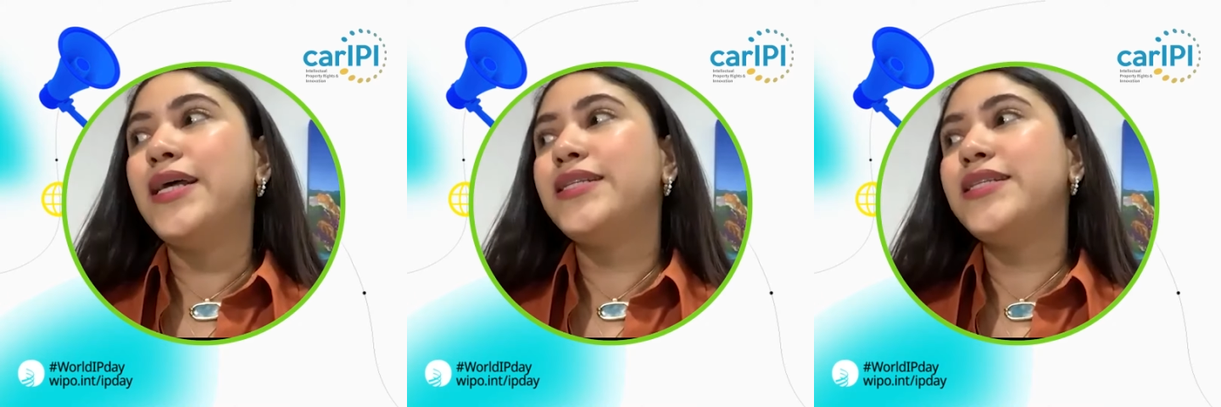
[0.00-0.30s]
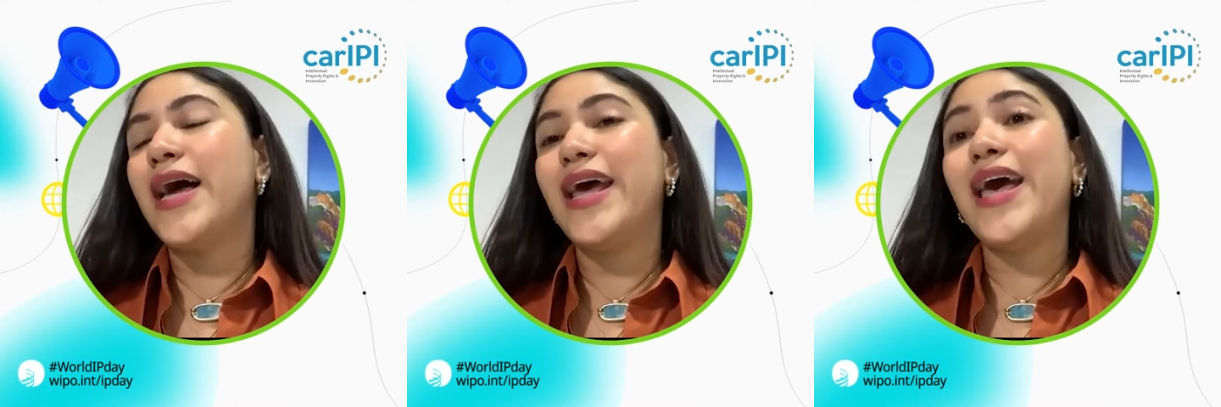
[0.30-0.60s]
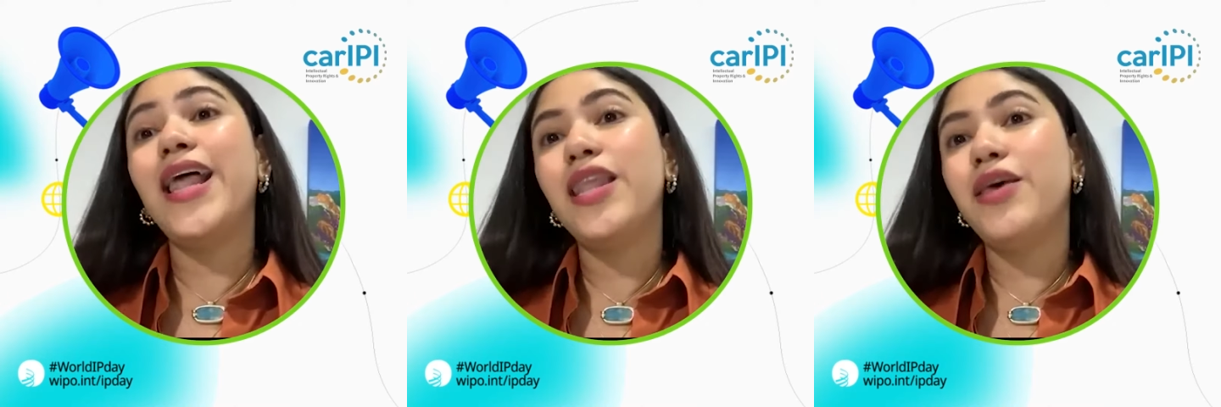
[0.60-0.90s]
that
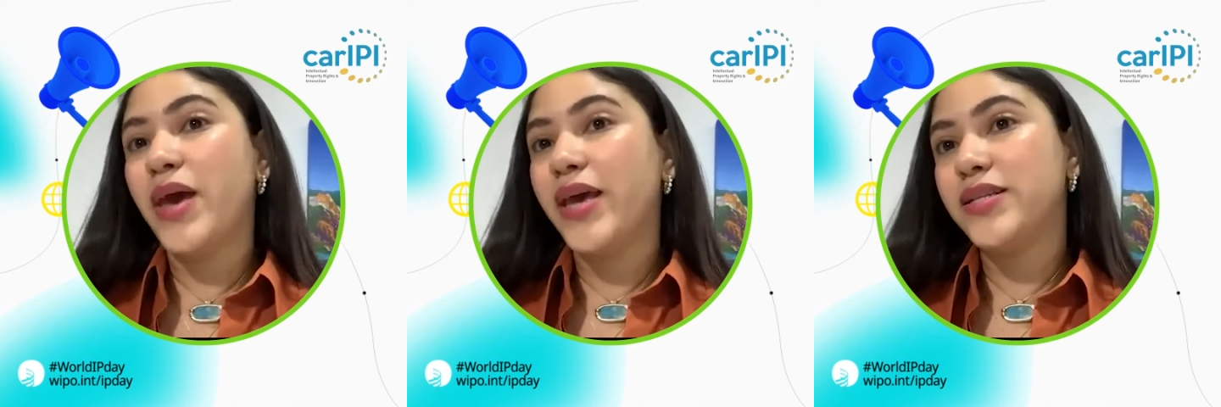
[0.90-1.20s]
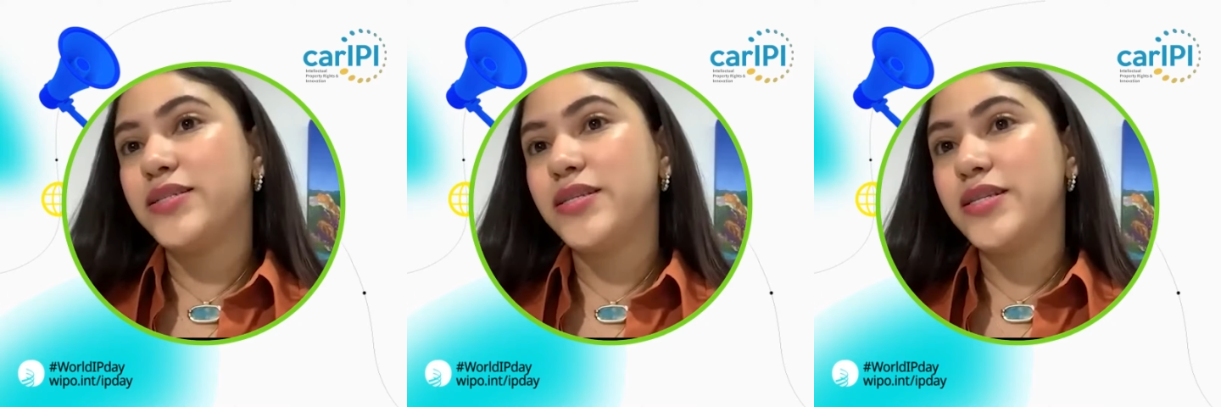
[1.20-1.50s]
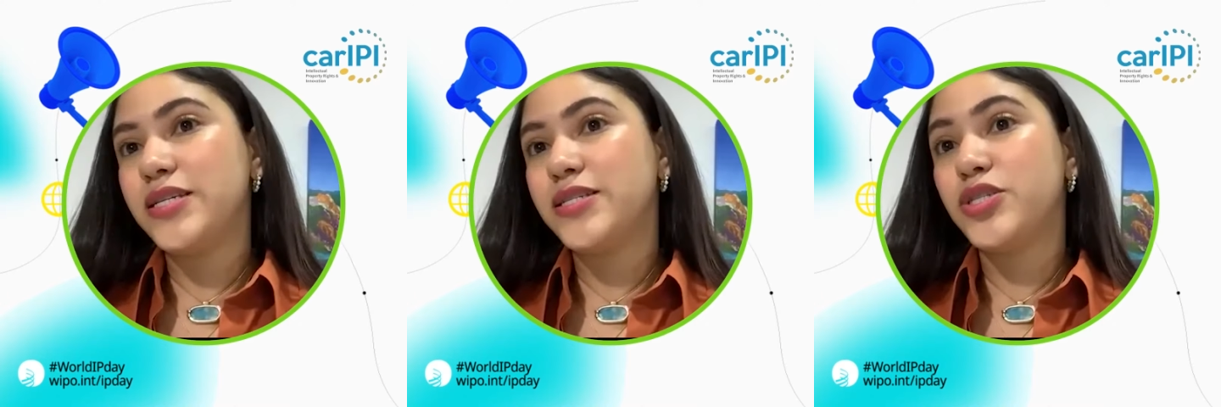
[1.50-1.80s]
elevates
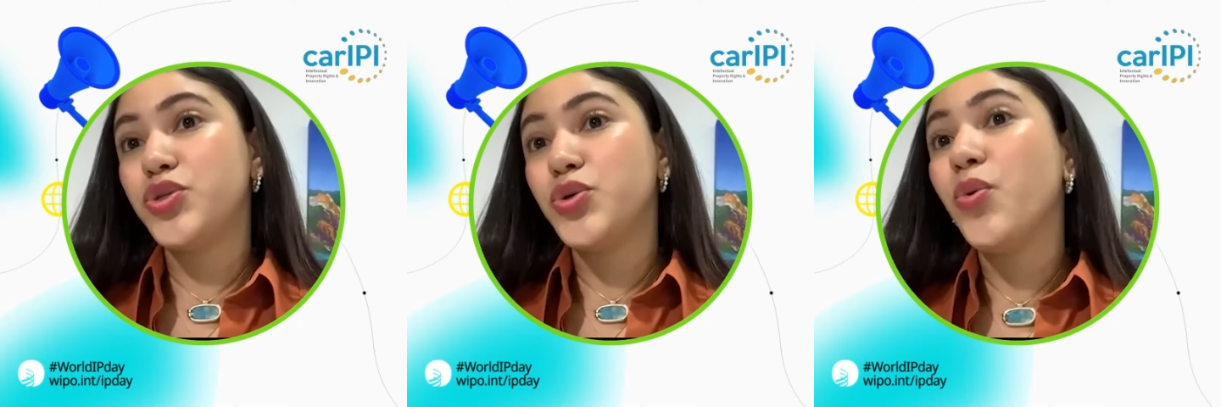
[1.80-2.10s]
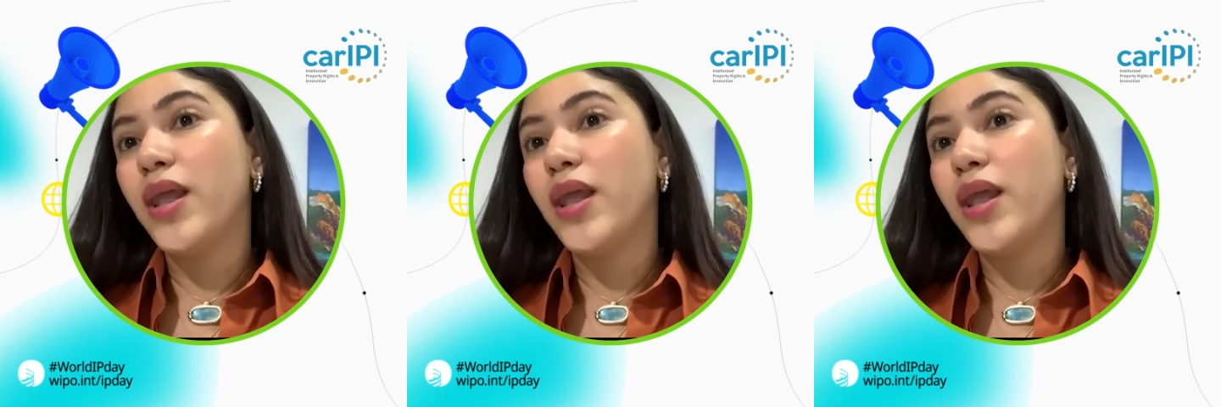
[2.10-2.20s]
these two